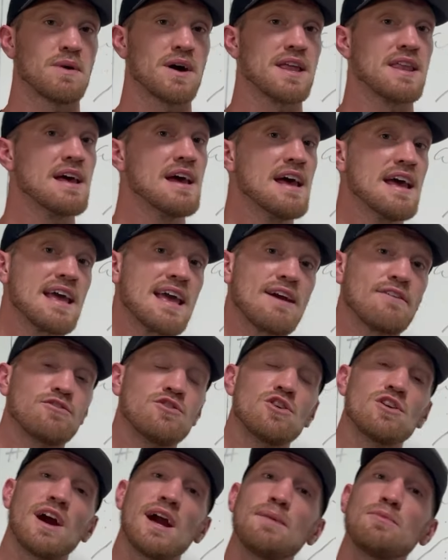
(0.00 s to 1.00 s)
But if
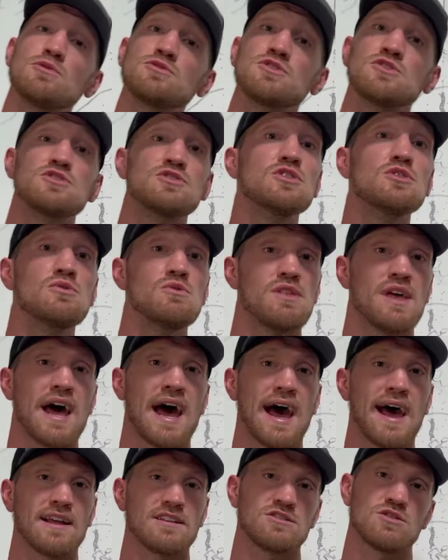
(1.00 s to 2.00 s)
you're able to do
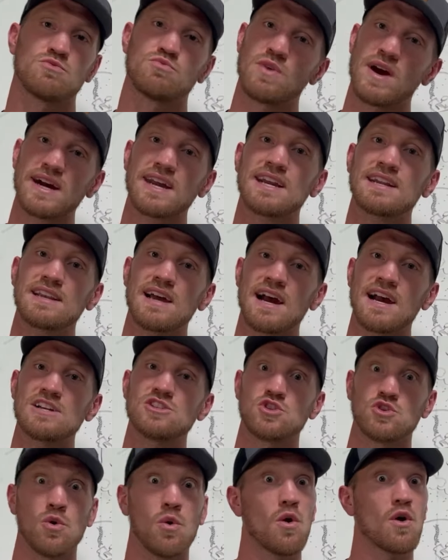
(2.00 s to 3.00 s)
that, to
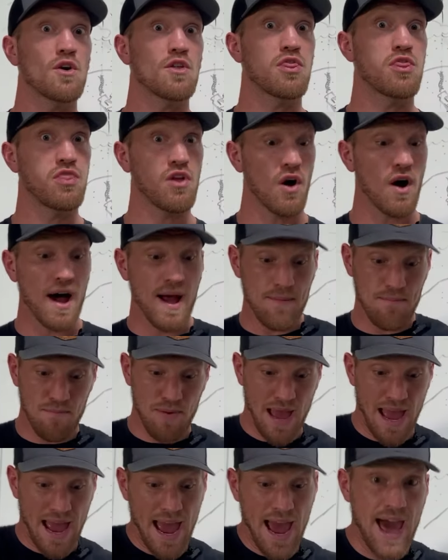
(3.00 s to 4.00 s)
recognize your thought
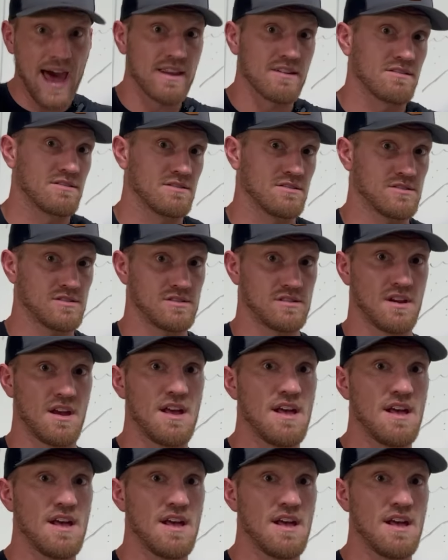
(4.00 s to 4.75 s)
patterns,